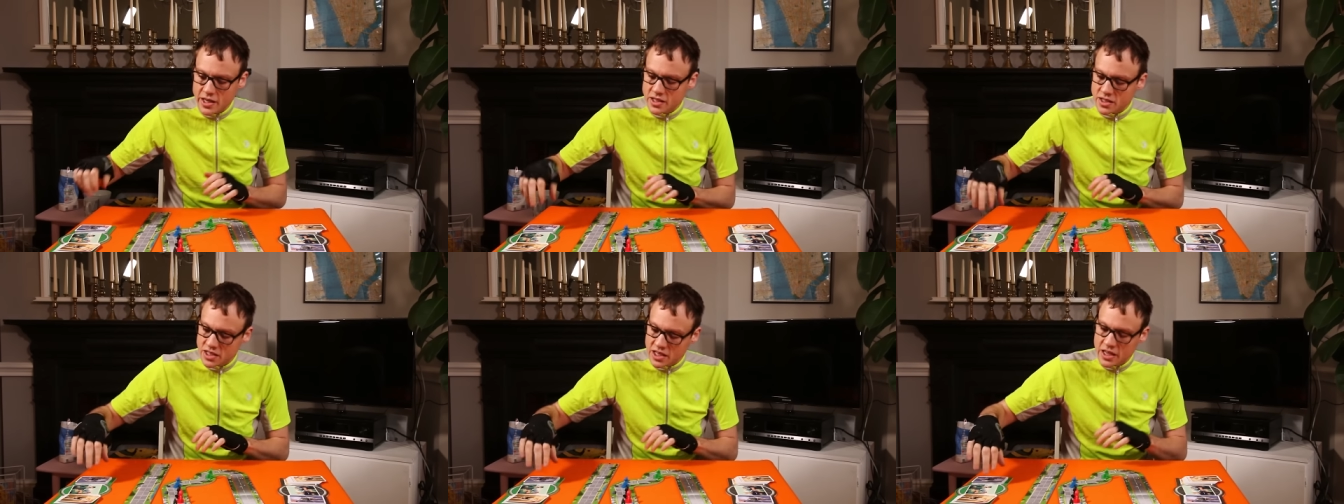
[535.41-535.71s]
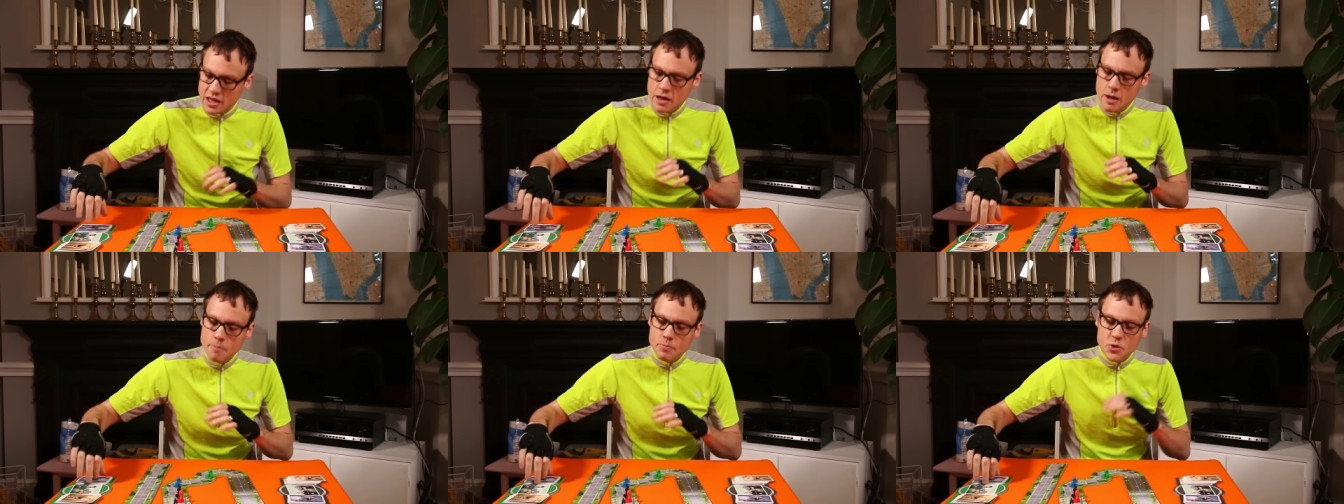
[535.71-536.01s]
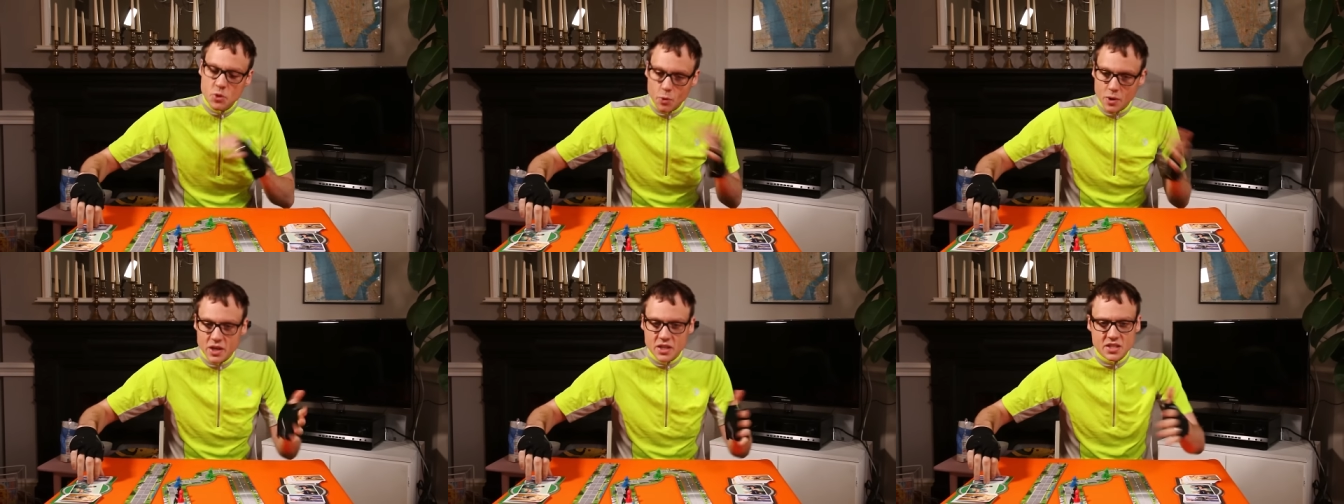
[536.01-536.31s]
You see,
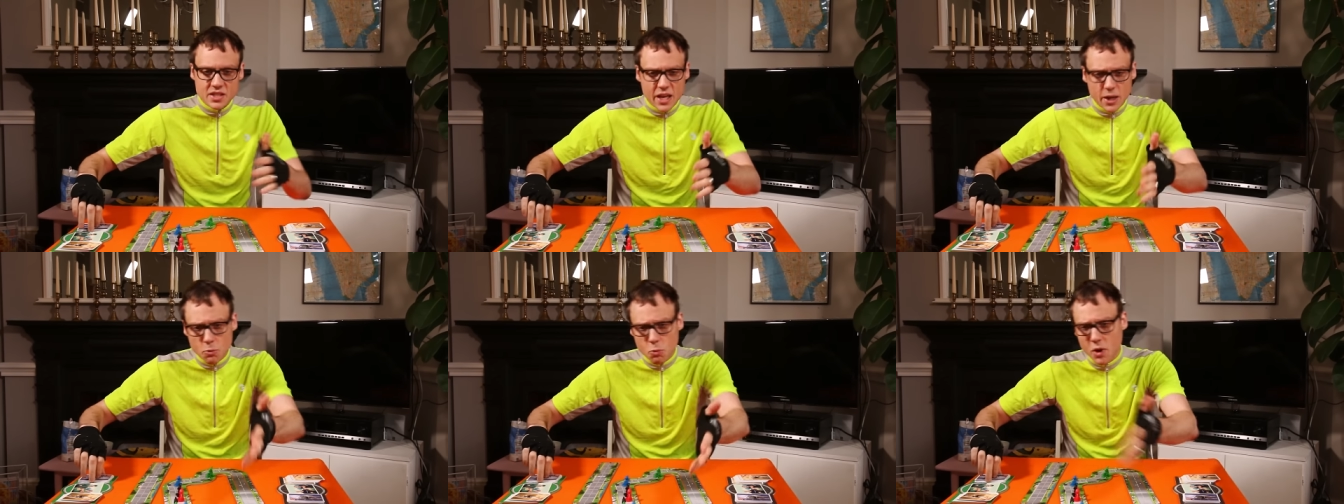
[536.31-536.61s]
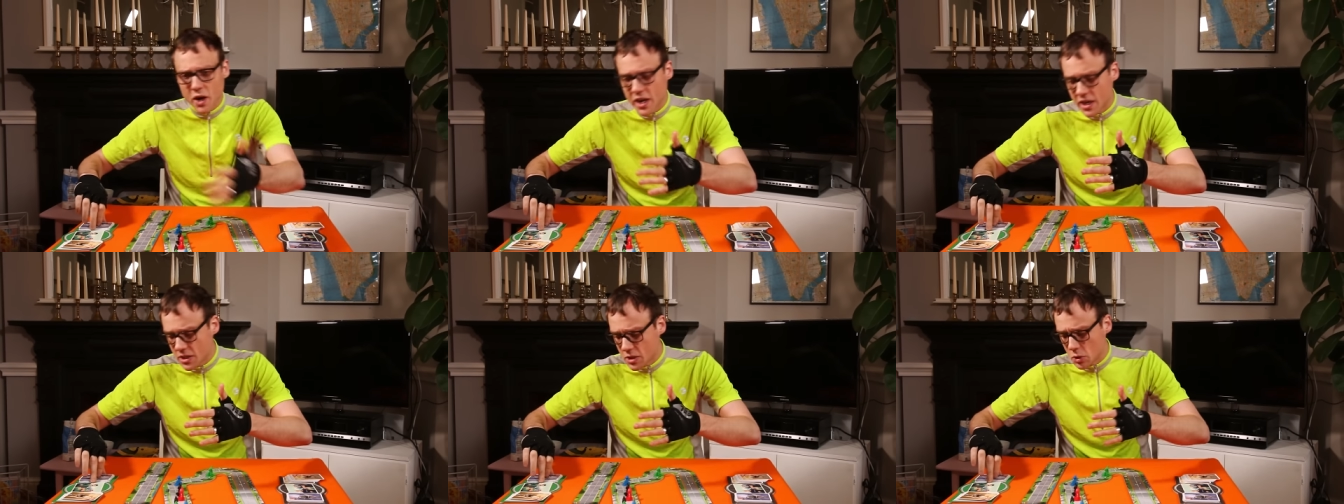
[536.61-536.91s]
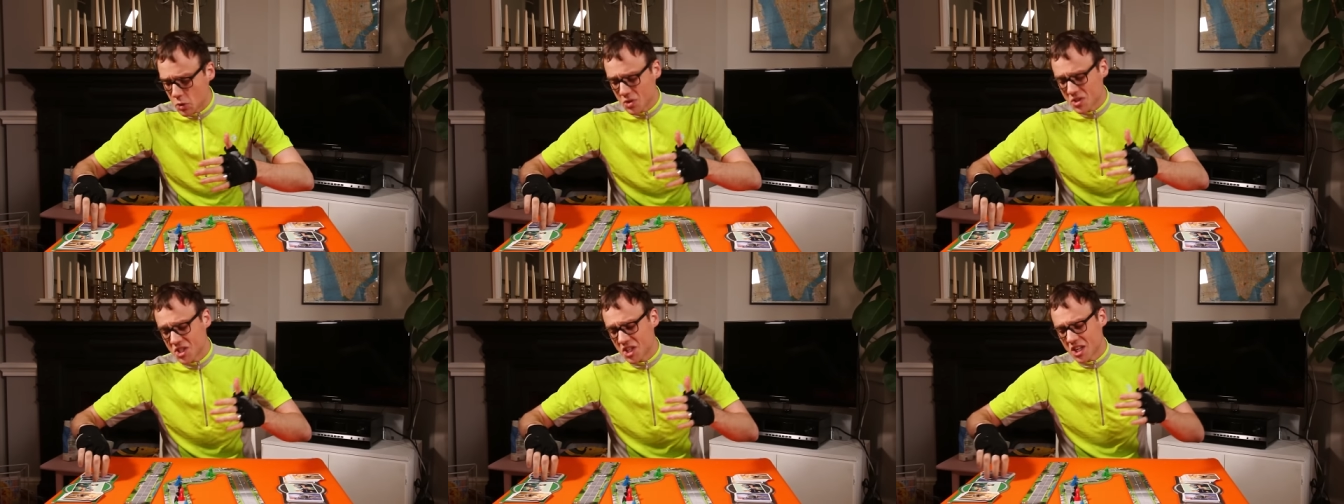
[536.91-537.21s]
to understand why
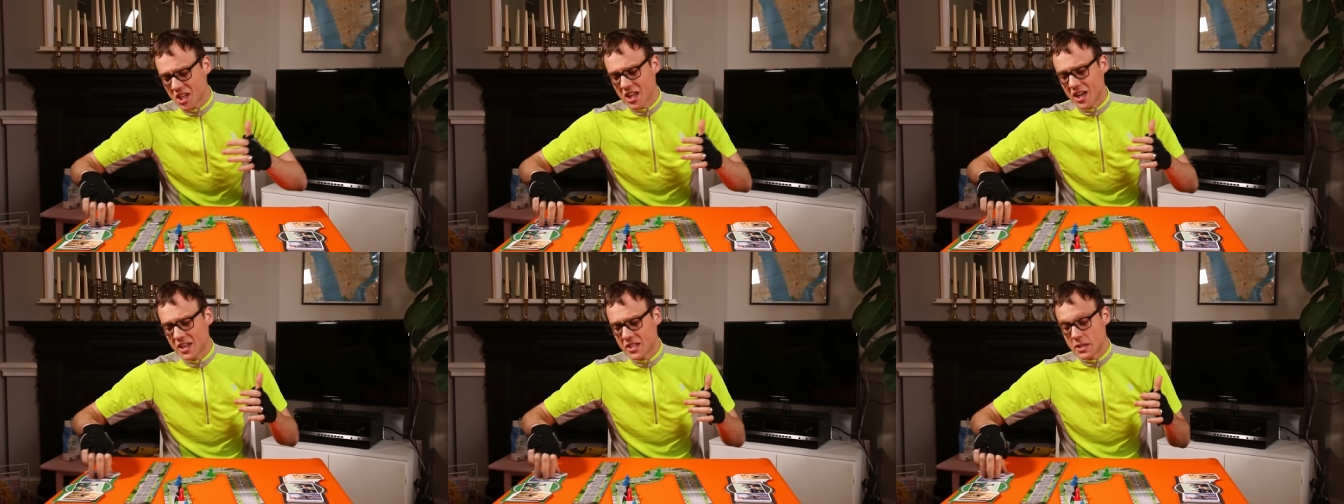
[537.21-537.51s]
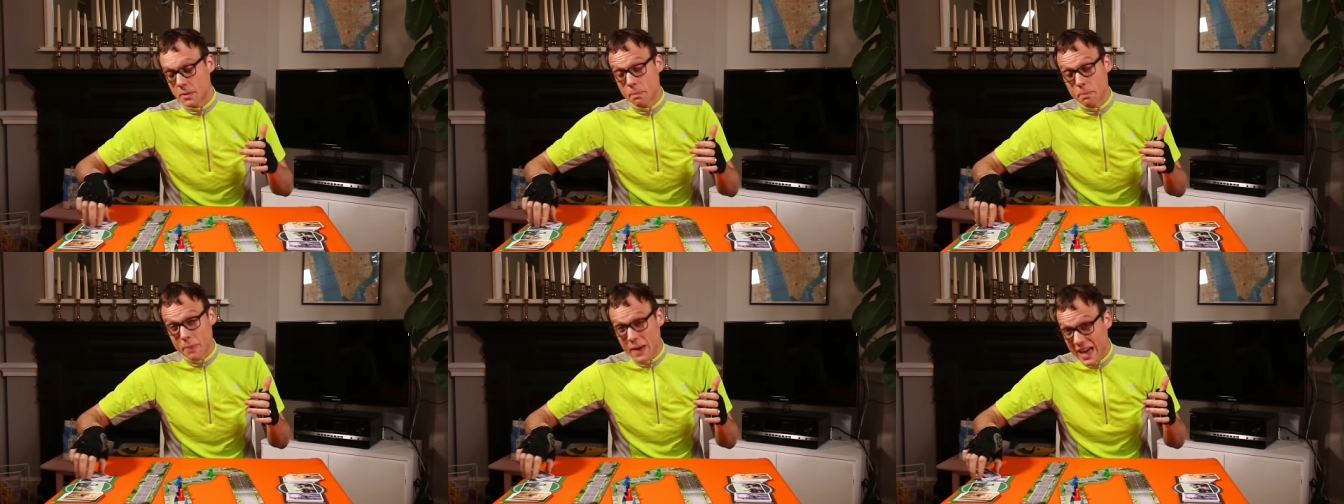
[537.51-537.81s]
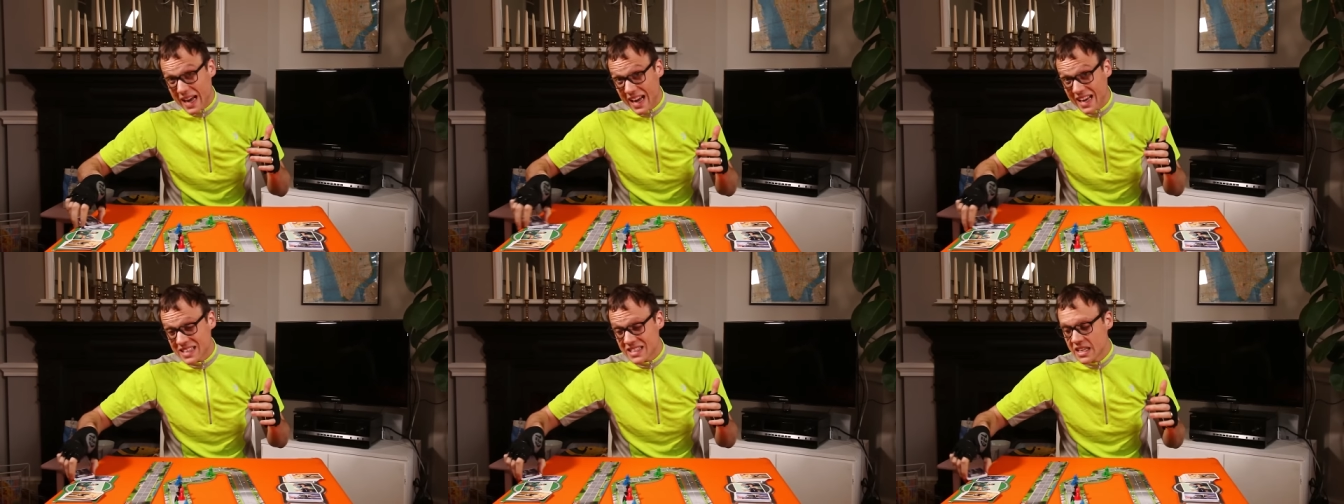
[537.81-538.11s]
exhaustion cards are
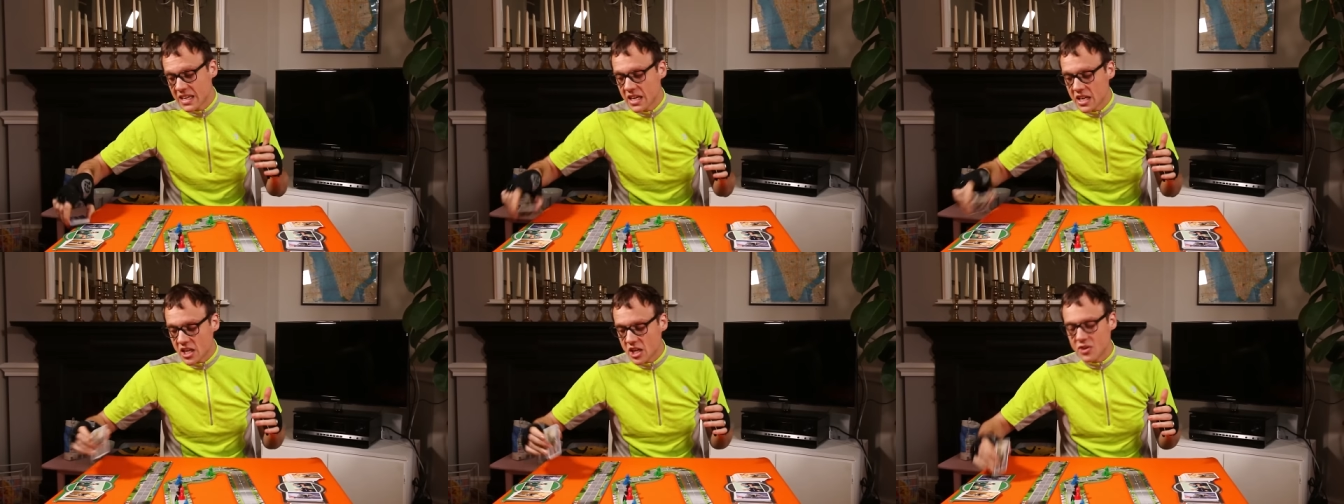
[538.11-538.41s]
bad,